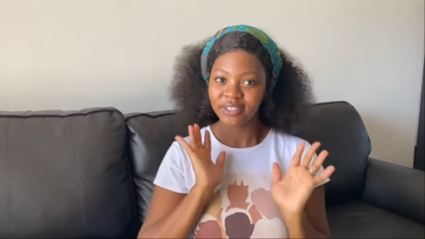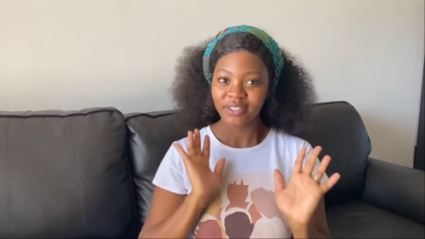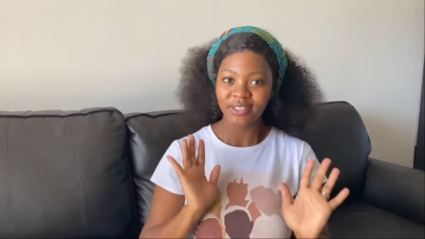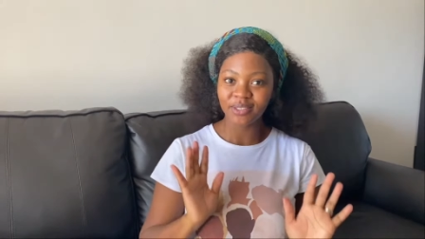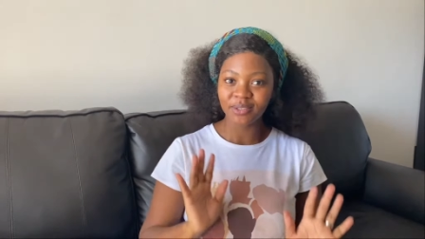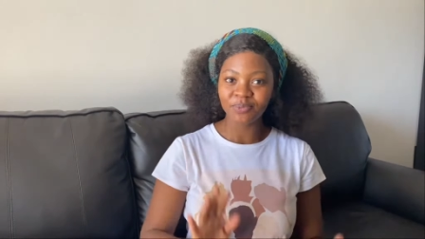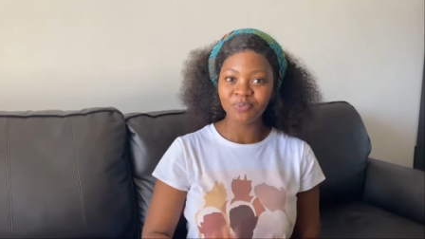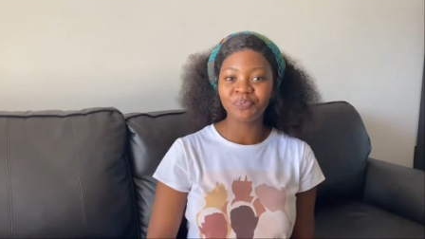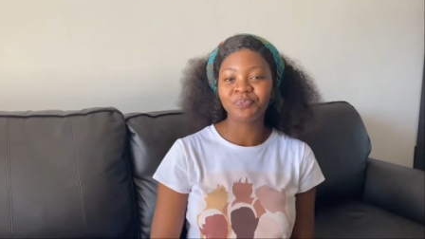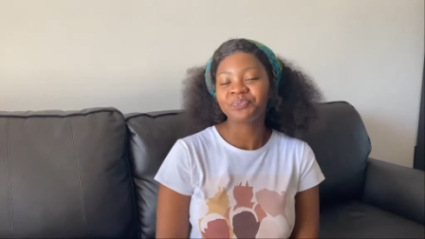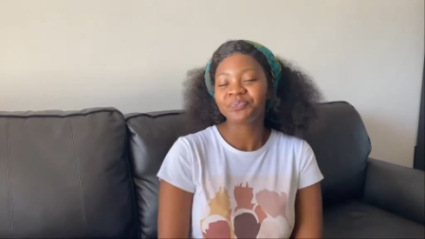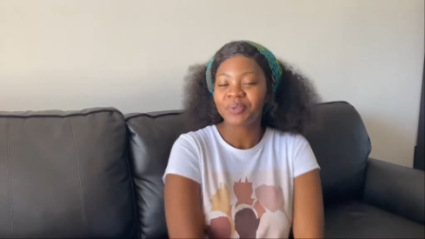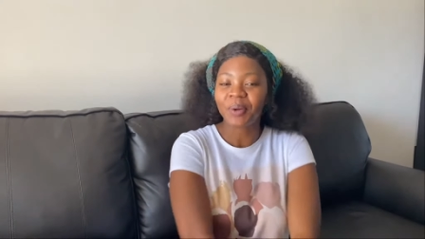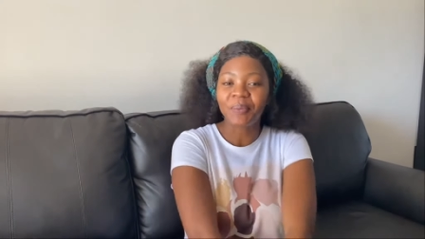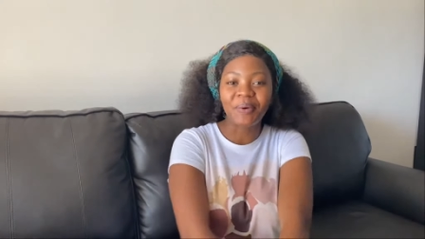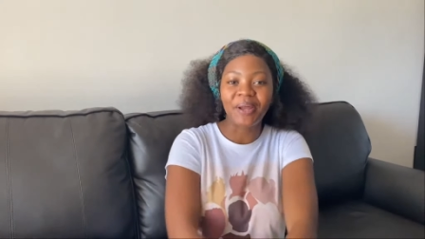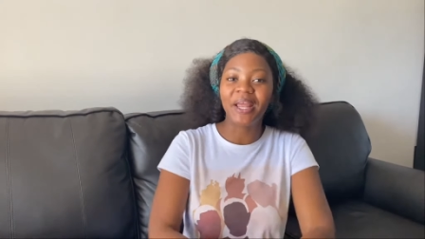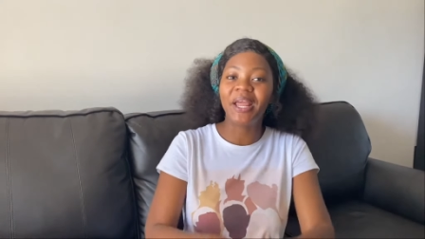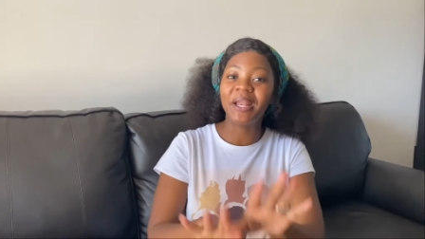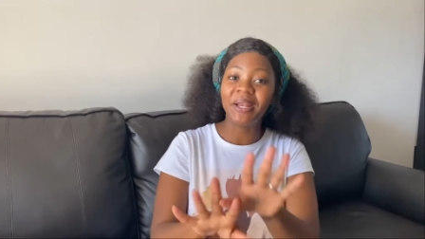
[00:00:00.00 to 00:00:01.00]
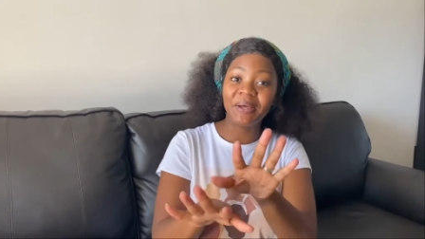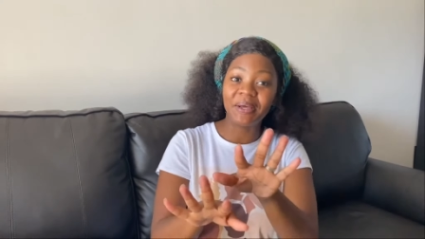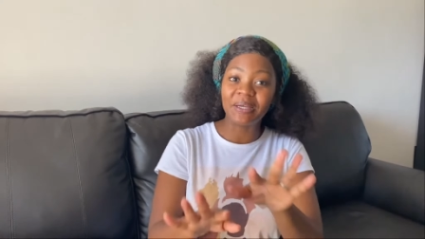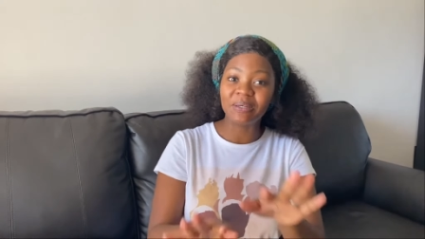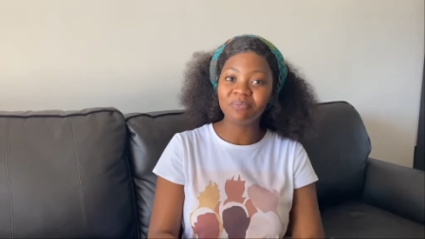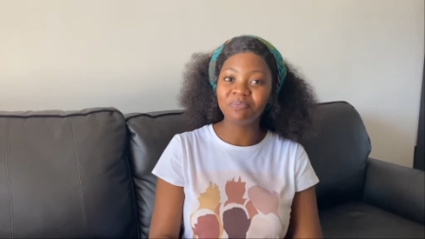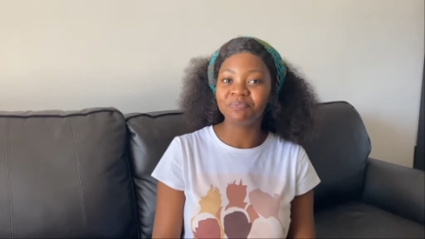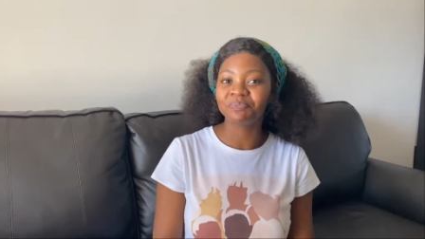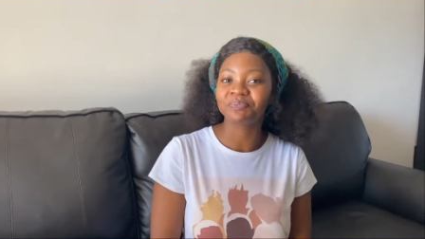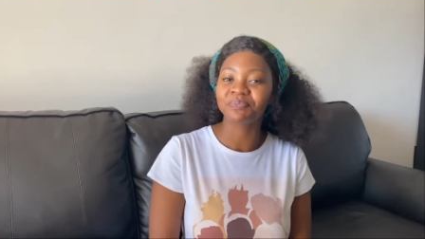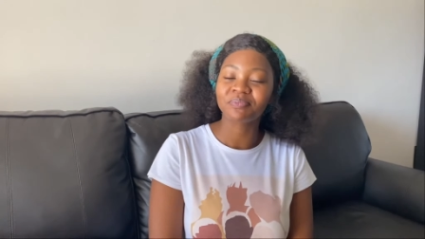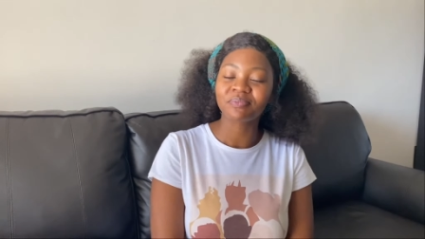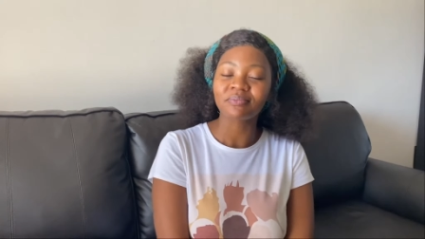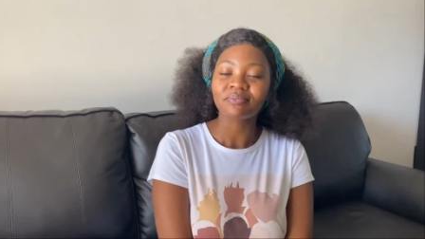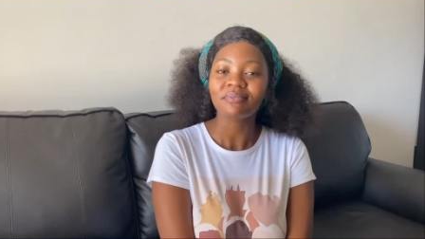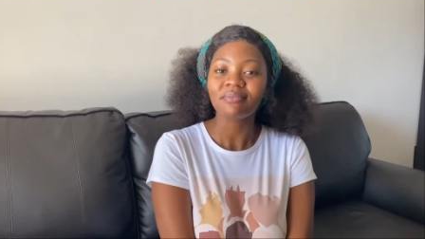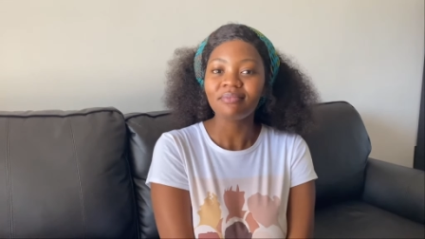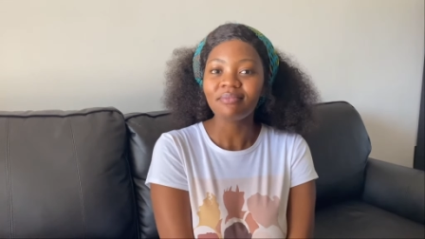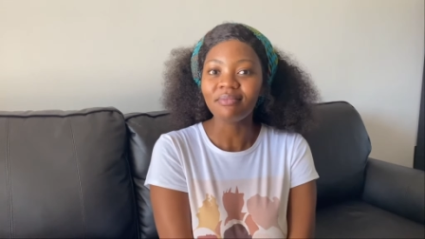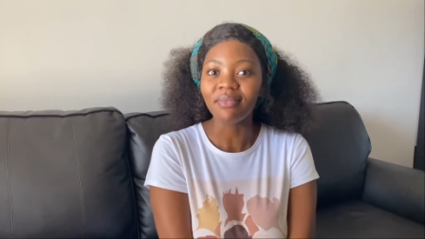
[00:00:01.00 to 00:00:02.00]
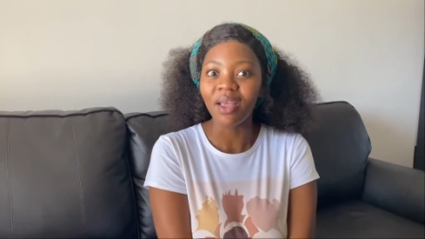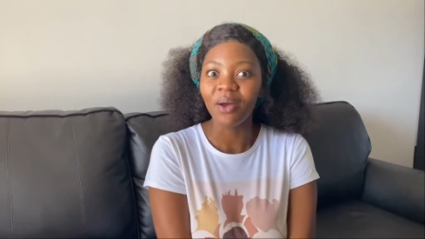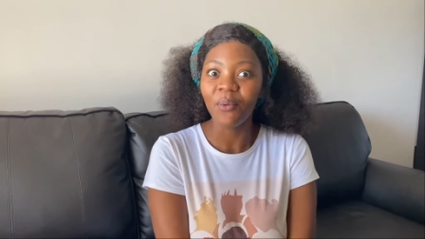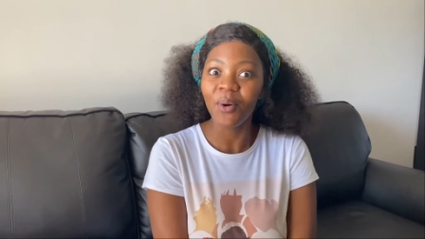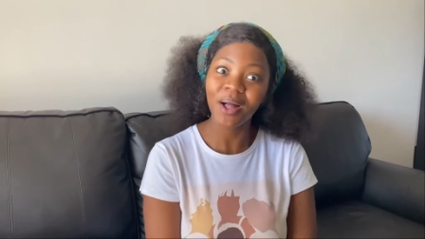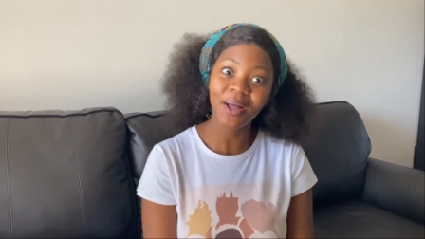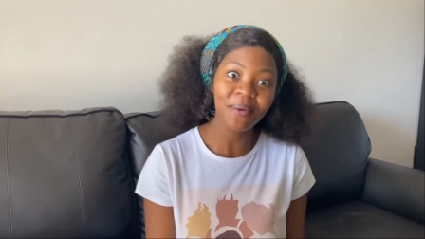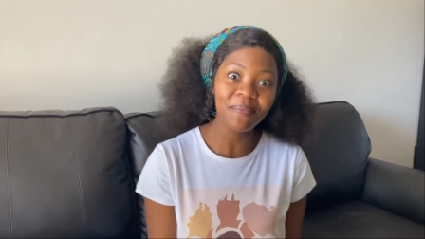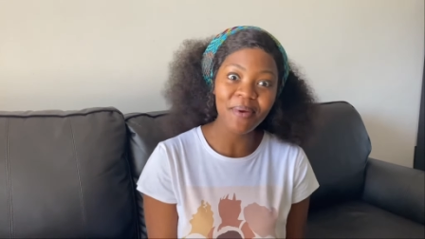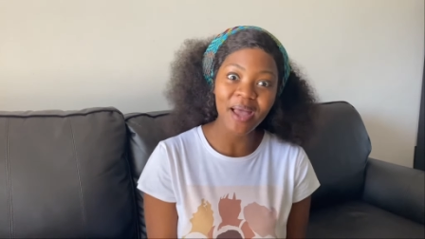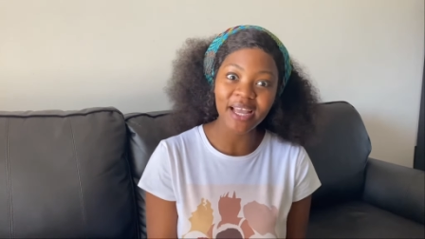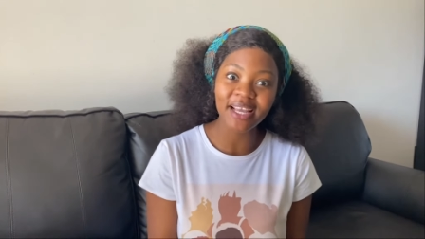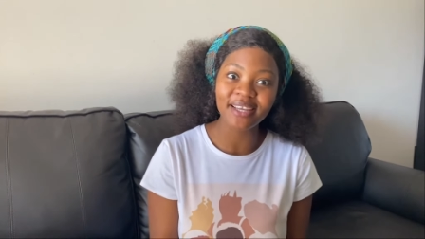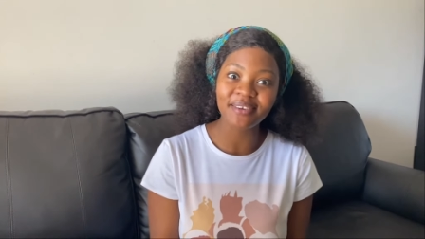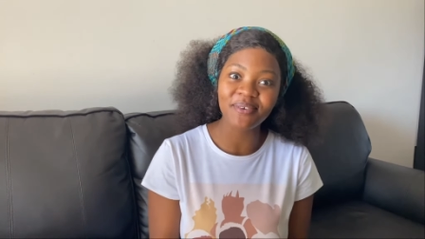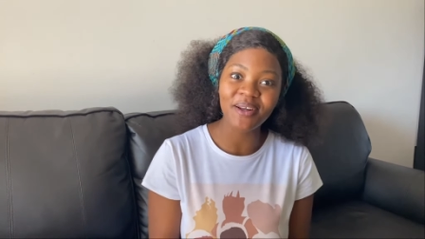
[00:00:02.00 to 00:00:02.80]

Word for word: you know. But anyway, welcome back.